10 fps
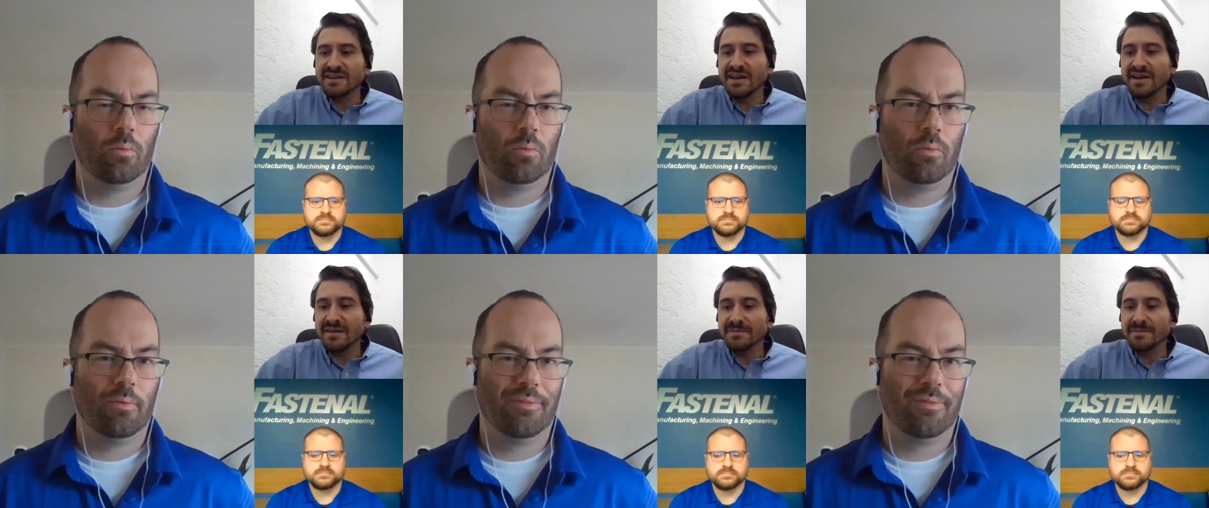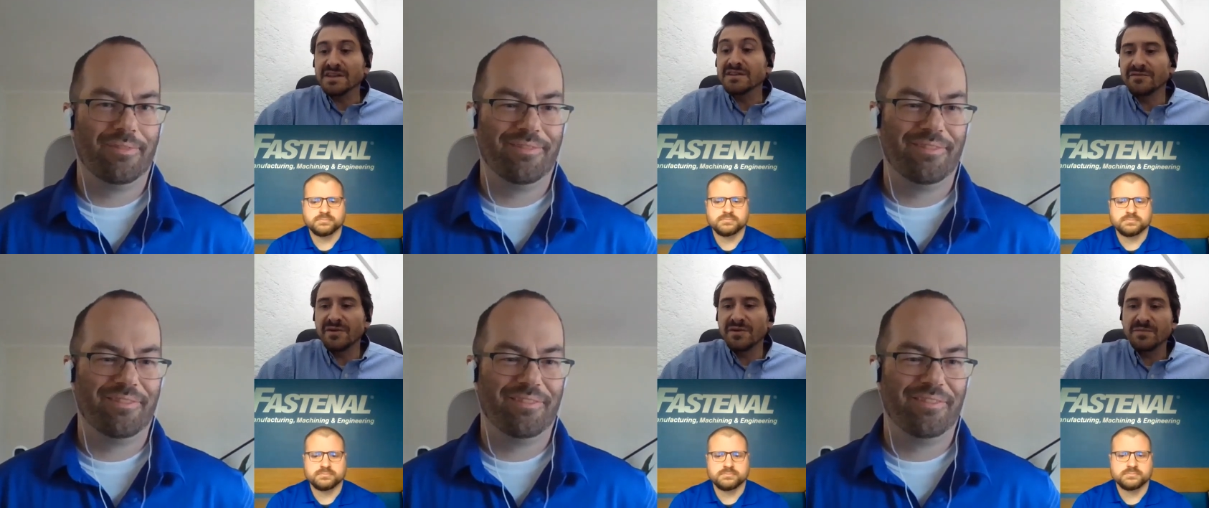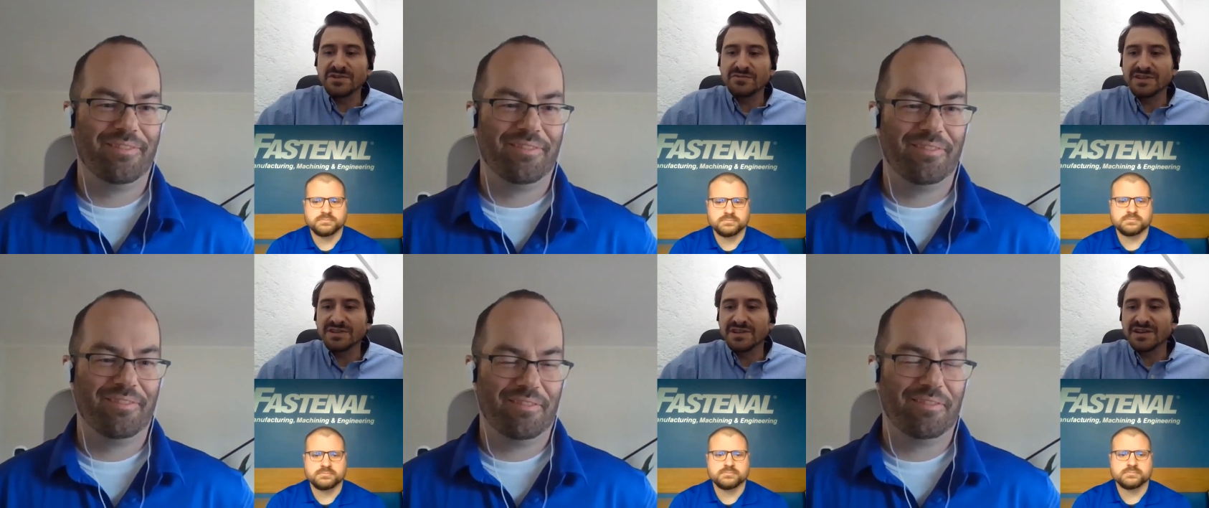Speaker 1: the the difference
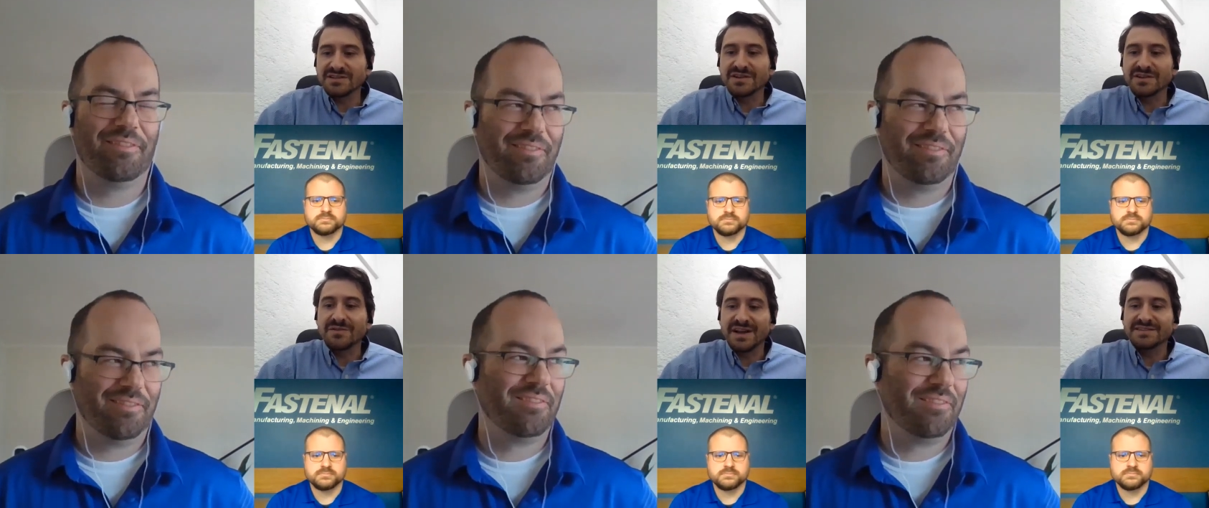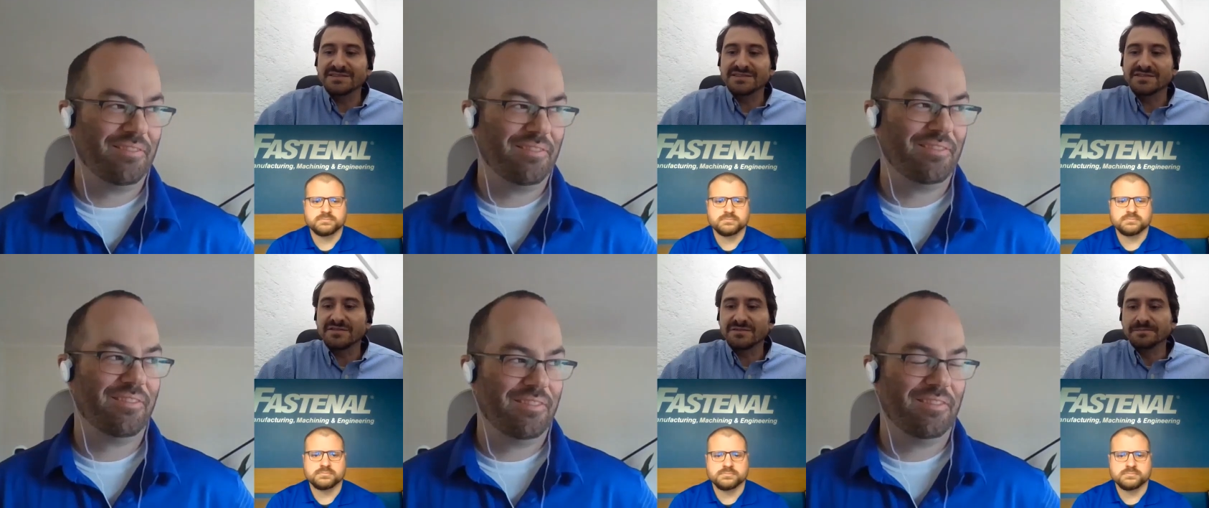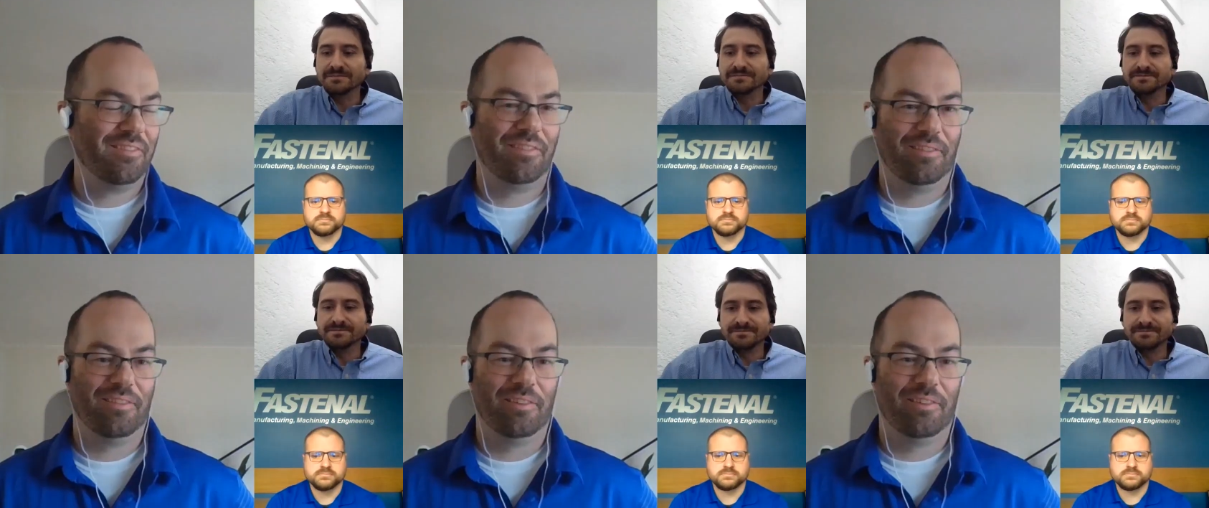between the the grades. So,
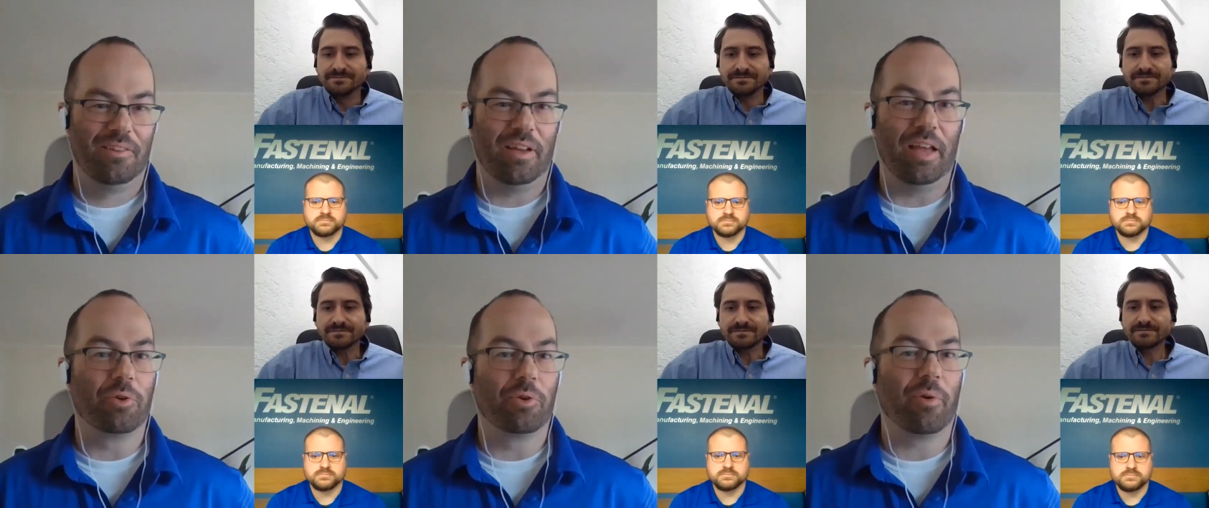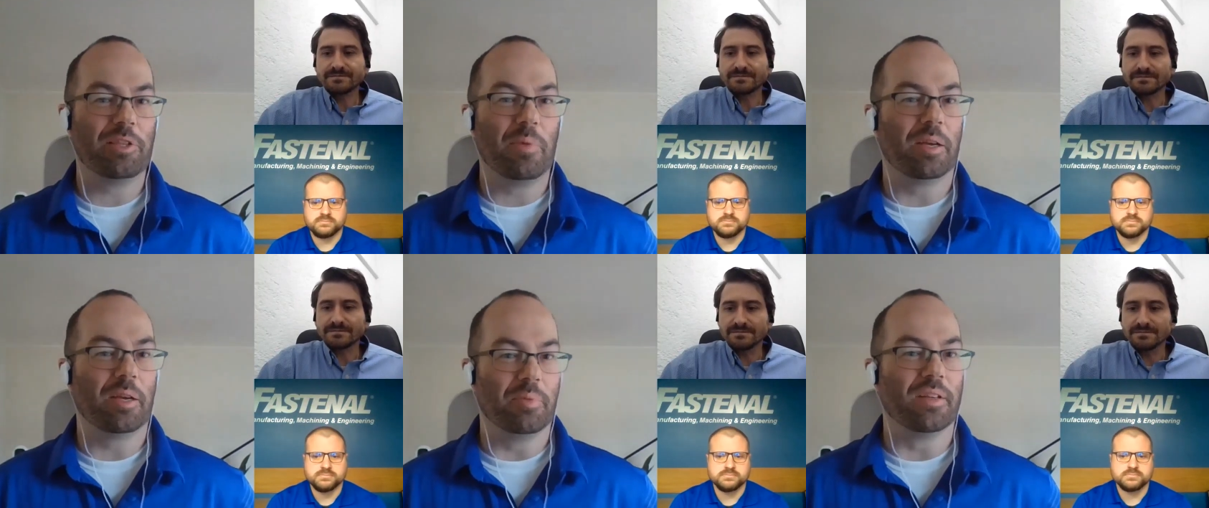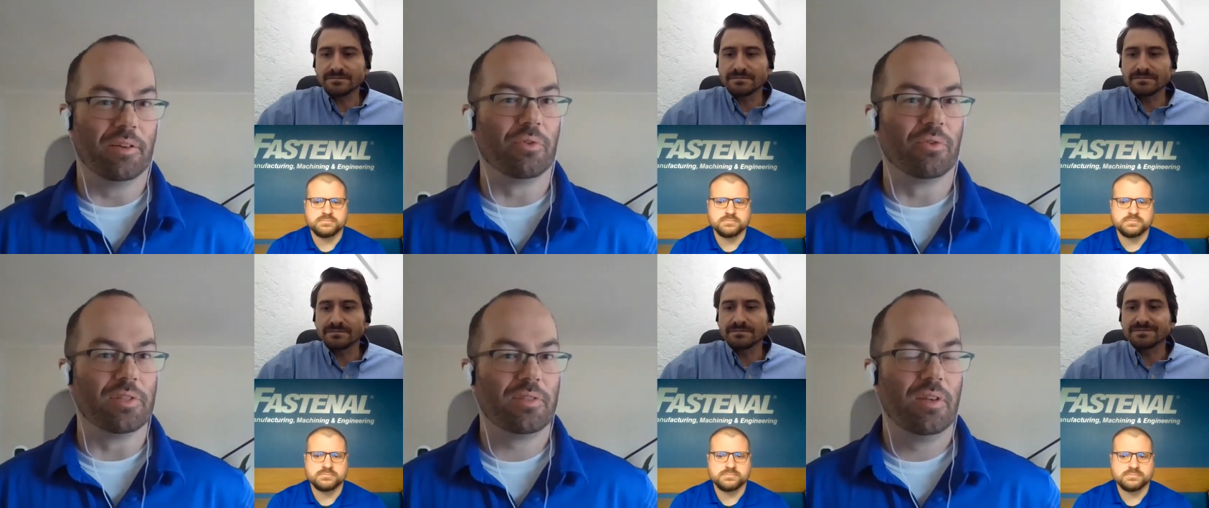
Speaker 2: and the grades make a big
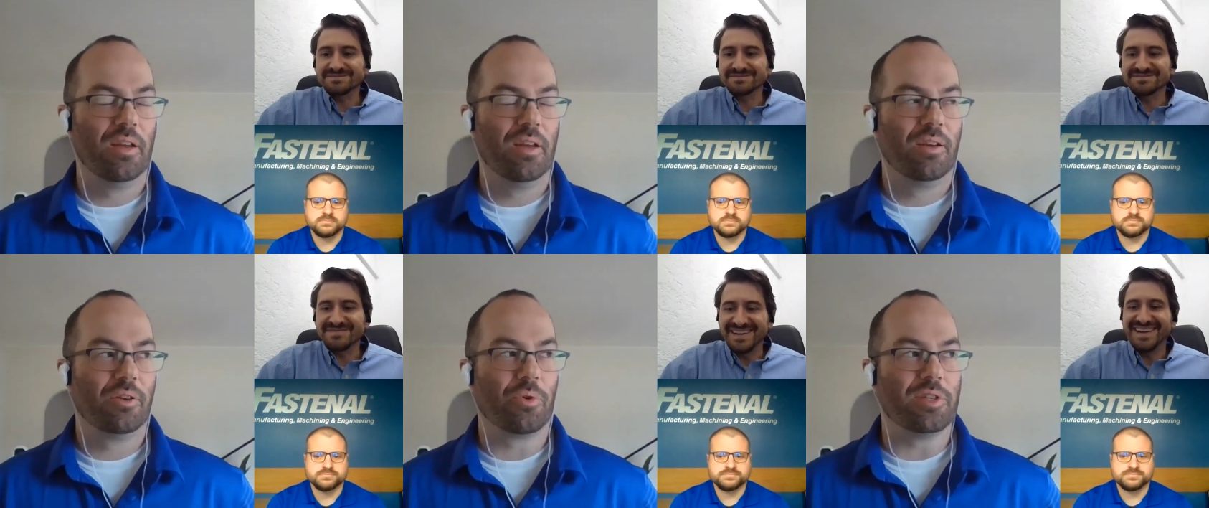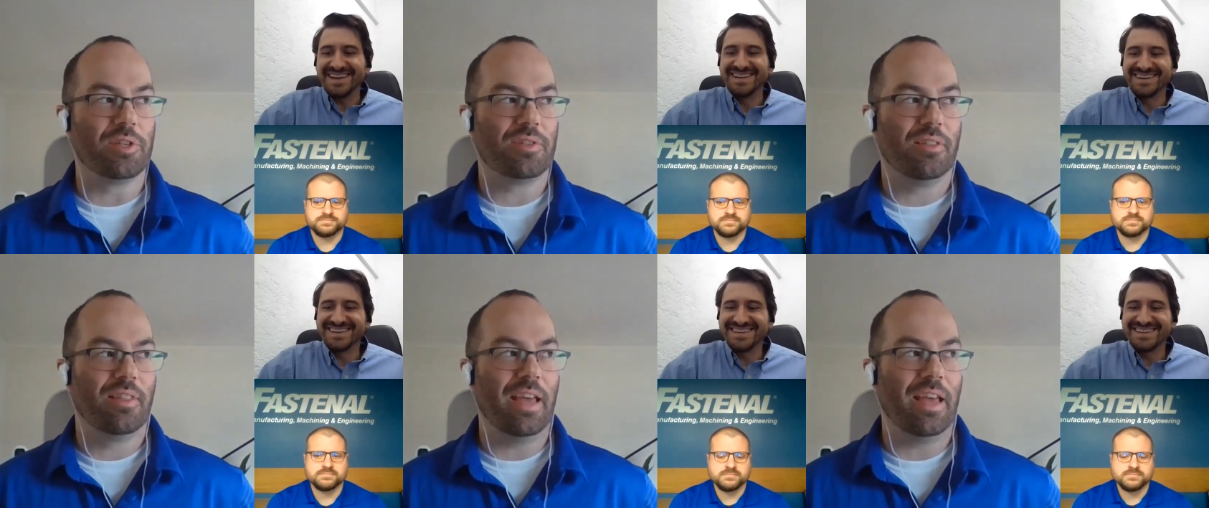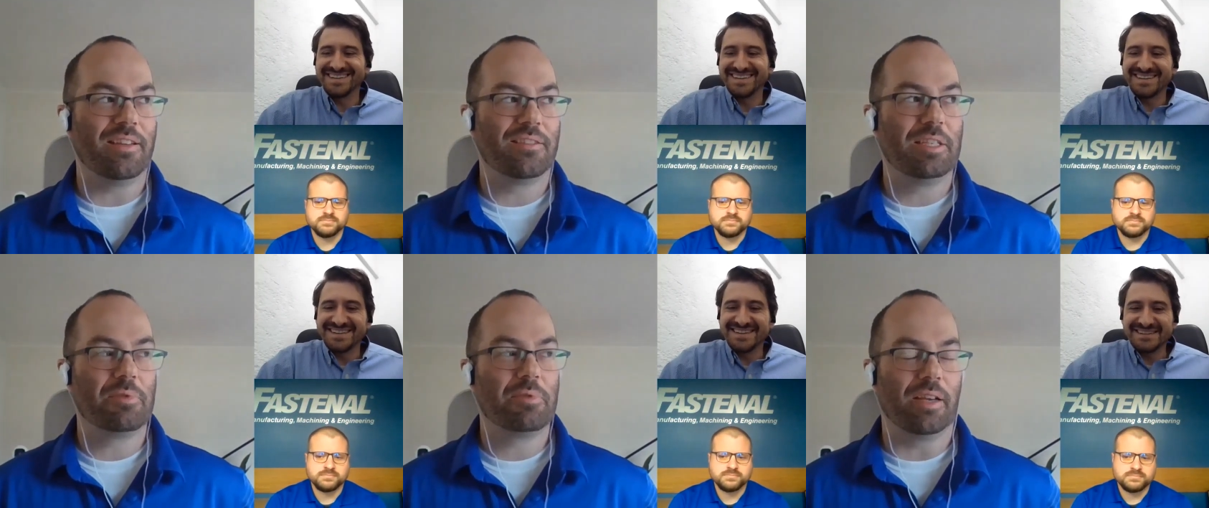difference. Chris, yes. that
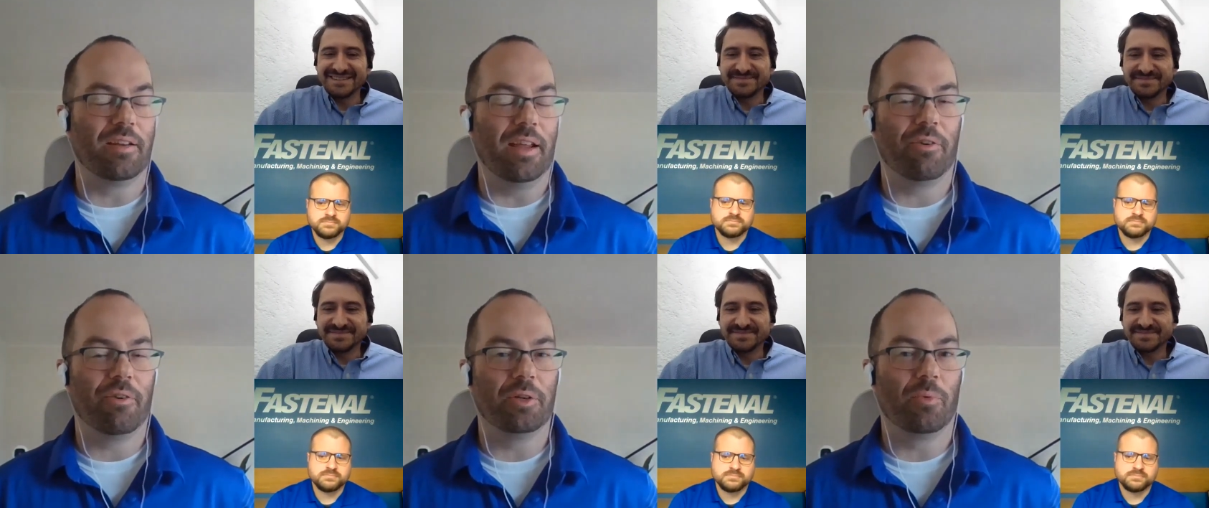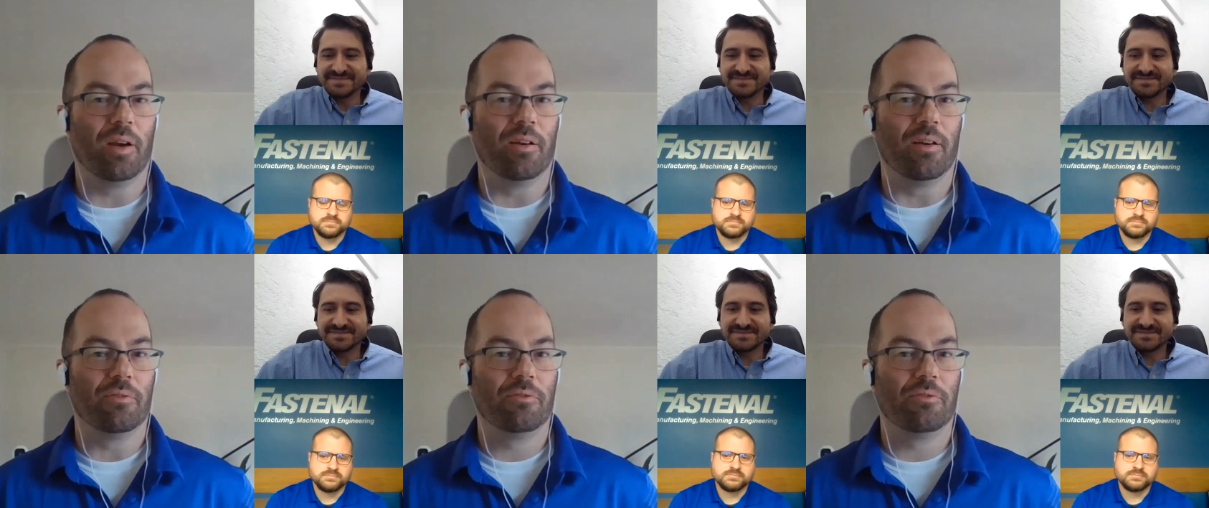seems like an area where